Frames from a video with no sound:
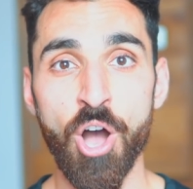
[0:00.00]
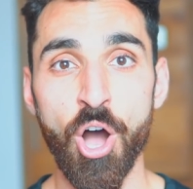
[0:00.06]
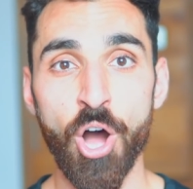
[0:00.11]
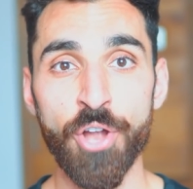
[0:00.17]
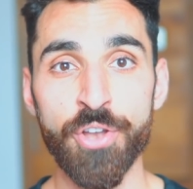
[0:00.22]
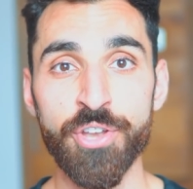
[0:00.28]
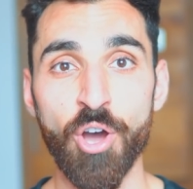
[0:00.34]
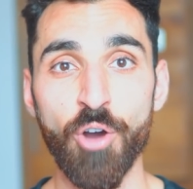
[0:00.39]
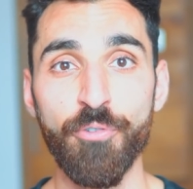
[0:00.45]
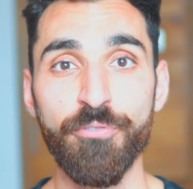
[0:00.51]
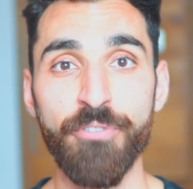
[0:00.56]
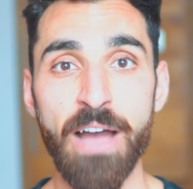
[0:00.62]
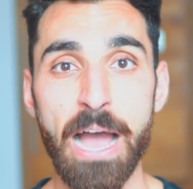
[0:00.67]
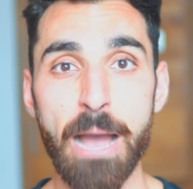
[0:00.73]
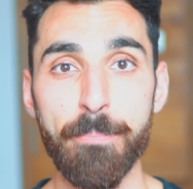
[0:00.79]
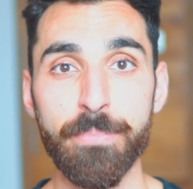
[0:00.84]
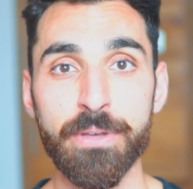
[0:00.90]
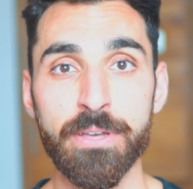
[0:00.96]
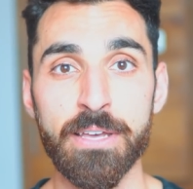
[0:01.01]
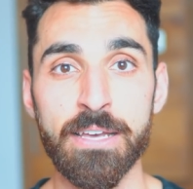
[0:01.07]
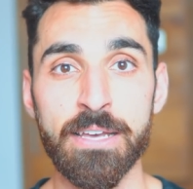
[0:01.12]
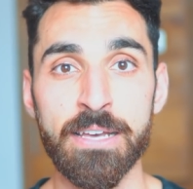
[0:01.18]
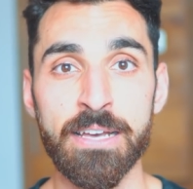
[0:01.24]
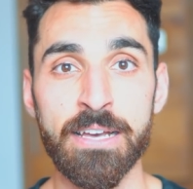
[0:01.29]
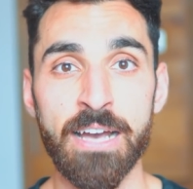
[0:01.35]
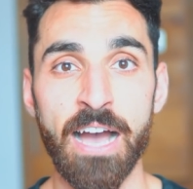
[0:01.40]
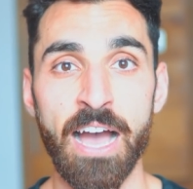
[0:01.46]
On NoFap,
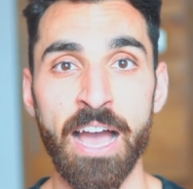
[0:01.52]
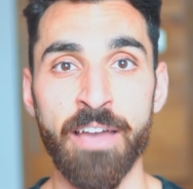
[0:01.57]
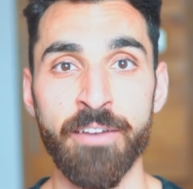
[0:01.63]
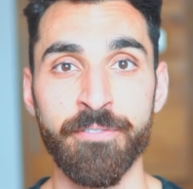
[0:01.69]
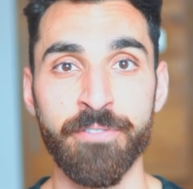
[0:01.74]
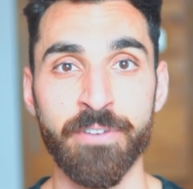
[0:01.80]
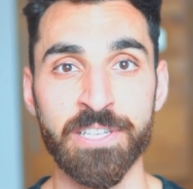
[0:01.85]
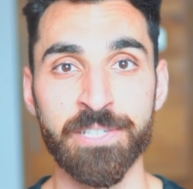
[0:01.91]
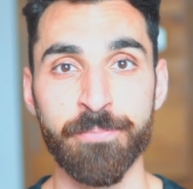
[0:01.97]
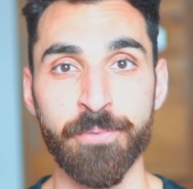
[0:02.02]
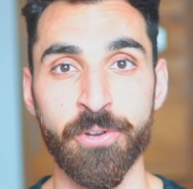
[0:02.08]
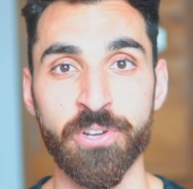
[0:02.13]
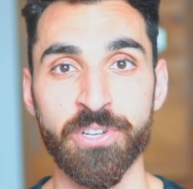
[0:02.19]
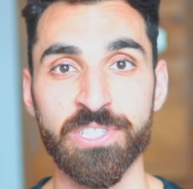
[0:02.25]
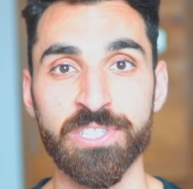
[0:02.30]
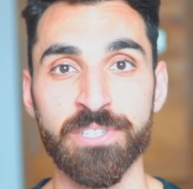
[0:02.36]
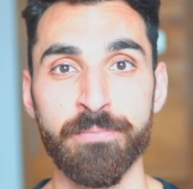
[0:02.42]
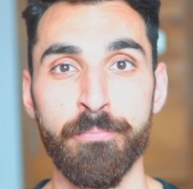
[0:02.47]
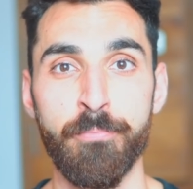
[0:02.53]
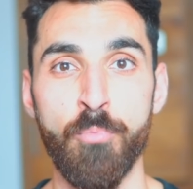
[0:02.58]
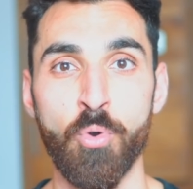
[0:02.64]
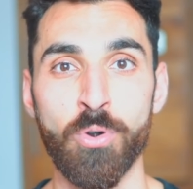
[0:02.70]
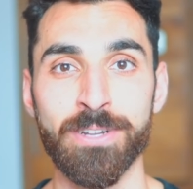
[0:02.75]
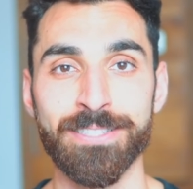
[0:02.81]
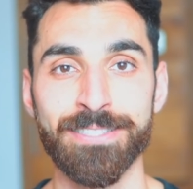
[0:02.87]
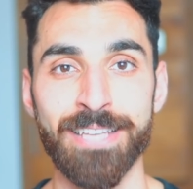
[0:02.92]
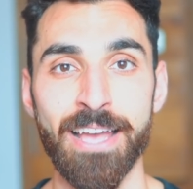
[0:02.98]
I've experienced
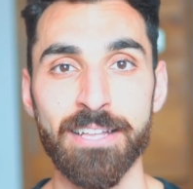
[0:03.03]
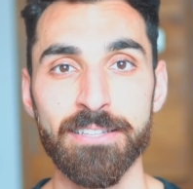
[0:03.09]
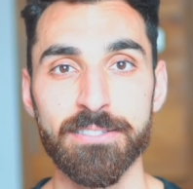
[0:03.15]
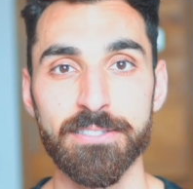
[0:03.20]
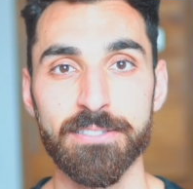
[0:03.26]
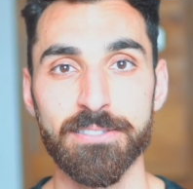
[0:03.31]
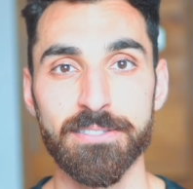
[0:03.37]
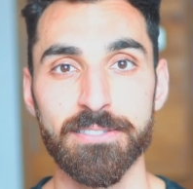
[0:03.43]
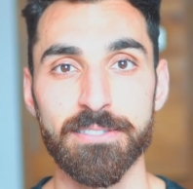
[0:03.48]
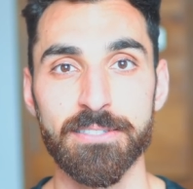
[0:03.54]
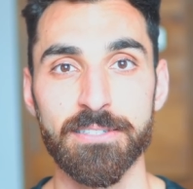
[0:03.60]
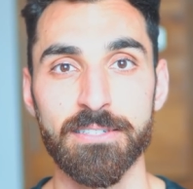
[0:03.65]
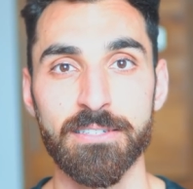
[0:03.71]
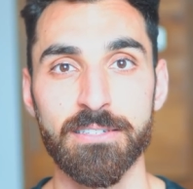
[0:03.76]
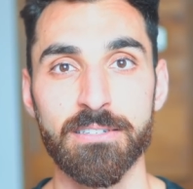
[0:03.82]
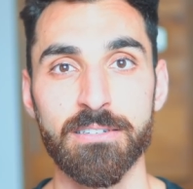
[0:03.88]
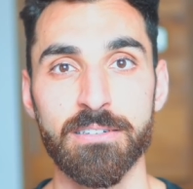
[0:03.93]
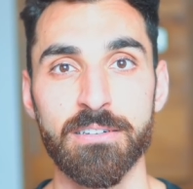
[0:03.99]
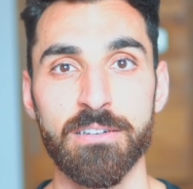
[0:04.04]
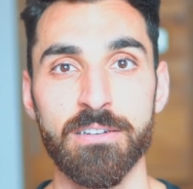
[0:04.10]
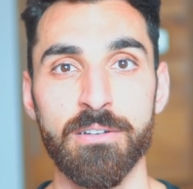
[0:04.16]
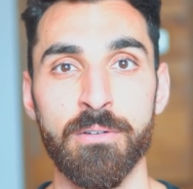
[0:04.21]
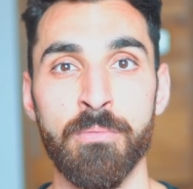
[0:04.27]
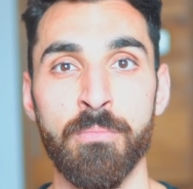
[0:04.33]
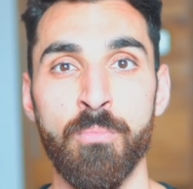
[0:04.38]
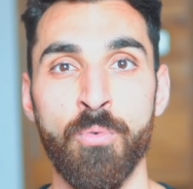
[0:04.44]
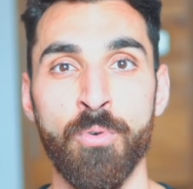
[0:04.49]
more intent,
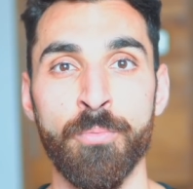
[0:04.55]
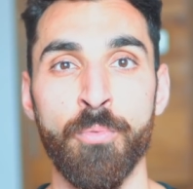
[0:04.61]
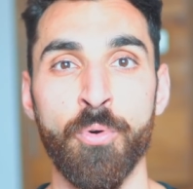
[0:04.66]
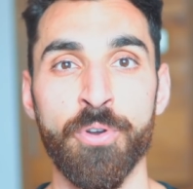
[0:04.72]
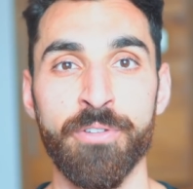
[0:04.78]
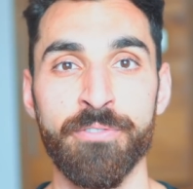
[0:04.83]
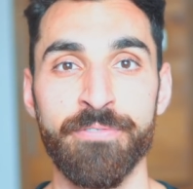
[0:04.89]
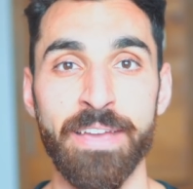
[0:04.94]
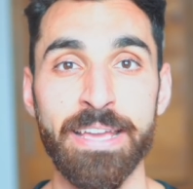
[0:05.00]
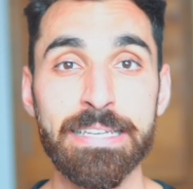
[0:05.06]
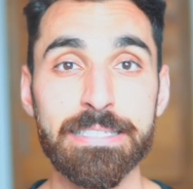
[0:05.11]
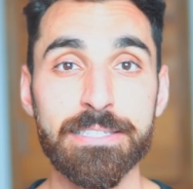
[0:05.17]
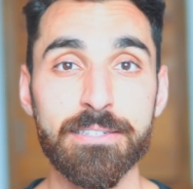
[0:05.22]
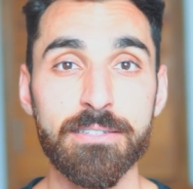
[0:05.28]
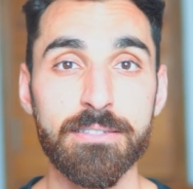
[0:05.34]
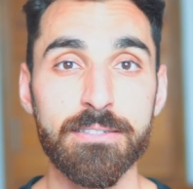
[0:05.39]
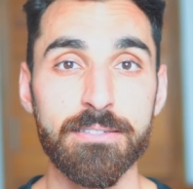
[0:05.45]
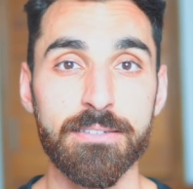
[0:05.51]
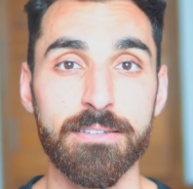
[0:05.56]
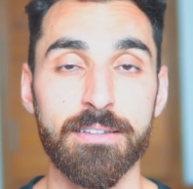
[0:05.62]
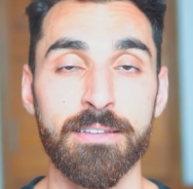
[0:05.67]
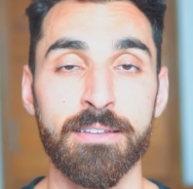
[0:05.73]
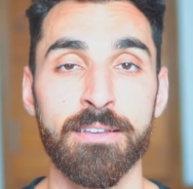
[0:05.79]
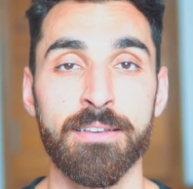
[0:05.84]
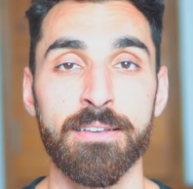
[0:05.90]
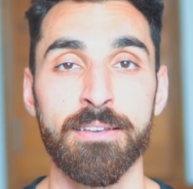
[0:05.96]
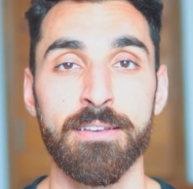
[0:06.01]
more motivation,
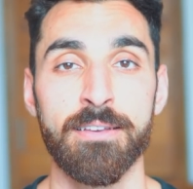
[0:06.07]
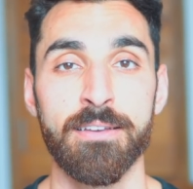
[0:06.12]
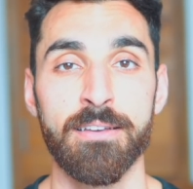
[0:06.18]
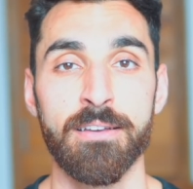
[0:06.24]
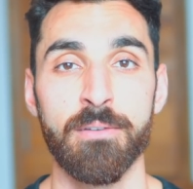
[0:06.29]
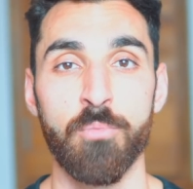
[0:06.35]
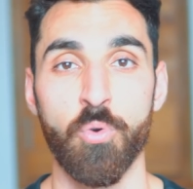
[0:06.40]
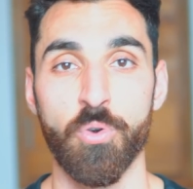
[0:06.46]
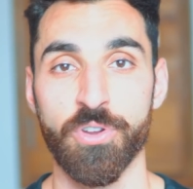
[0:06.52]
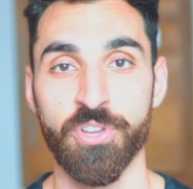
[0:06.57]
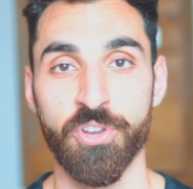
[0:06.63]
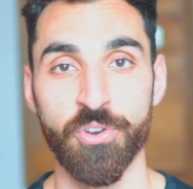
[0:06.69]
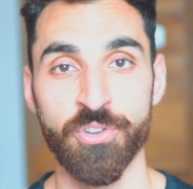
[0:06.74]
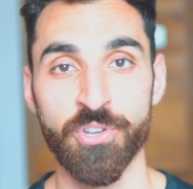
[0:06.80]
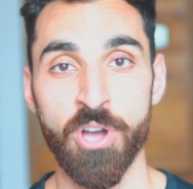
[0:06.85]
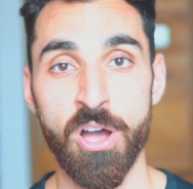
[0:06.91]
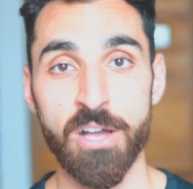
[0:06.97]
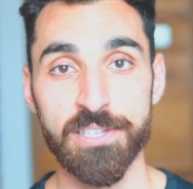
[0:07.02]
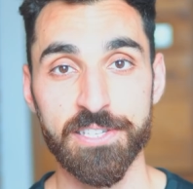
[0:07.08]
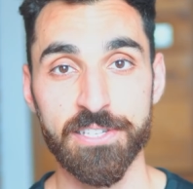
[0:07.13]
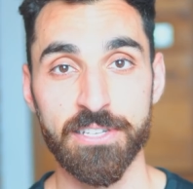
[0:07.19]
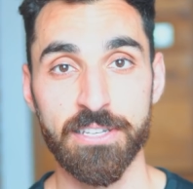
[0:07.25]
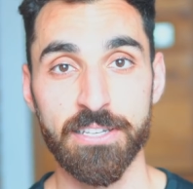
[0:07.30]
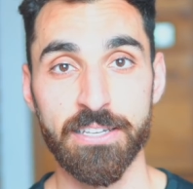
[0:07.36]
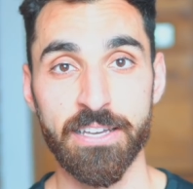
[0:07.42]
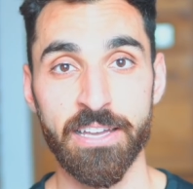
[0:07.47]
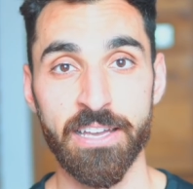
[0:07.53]
more
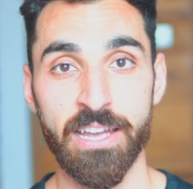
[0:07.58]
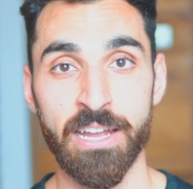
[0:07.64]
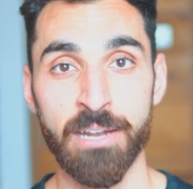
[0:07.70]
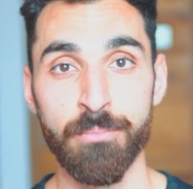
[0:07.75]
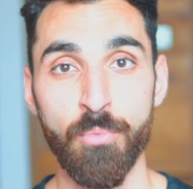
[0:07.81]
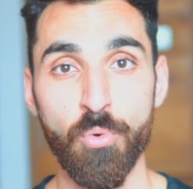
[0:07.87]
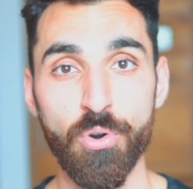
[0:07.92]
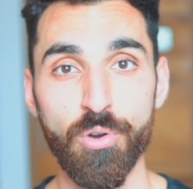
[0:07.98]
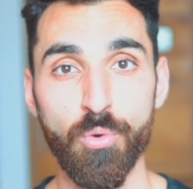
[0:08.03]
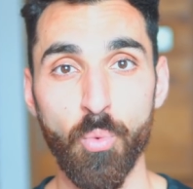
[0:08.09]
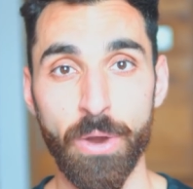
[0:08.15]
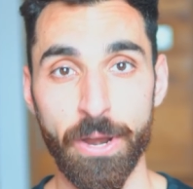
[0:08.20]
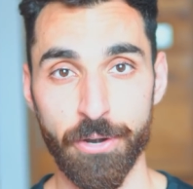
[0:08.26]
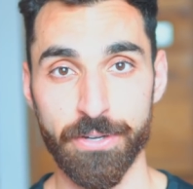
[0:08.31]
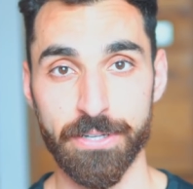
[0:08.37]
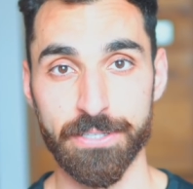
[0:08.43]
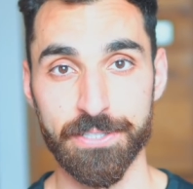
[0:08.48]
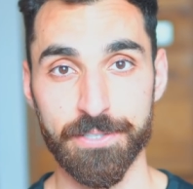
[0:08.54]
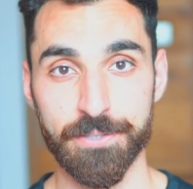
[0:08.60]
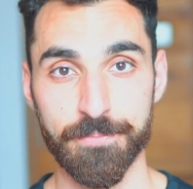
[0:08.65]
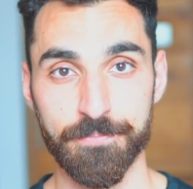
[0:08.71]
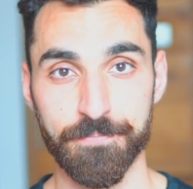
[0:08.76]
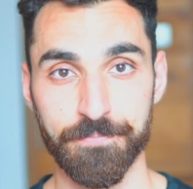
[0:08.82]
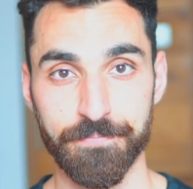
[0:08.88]
curiosity, and more awareness.